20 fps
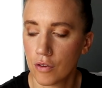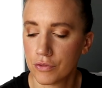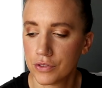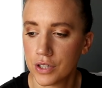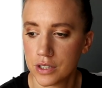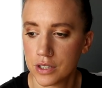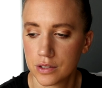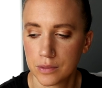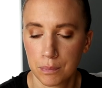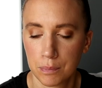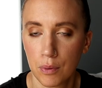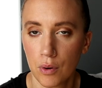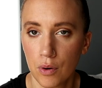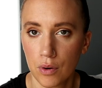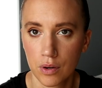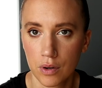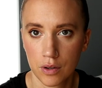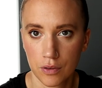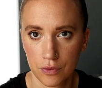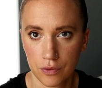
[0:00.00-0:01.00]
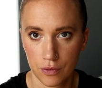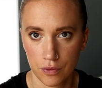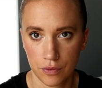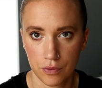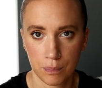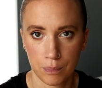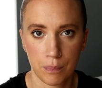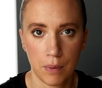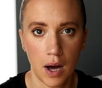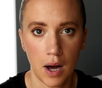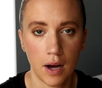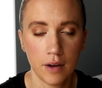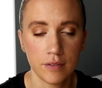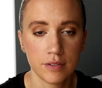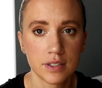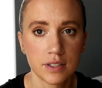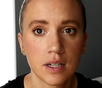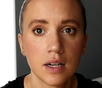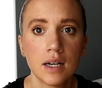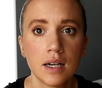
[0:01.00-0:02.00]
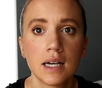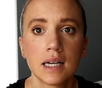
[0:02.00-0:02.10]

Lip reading: this pork puffs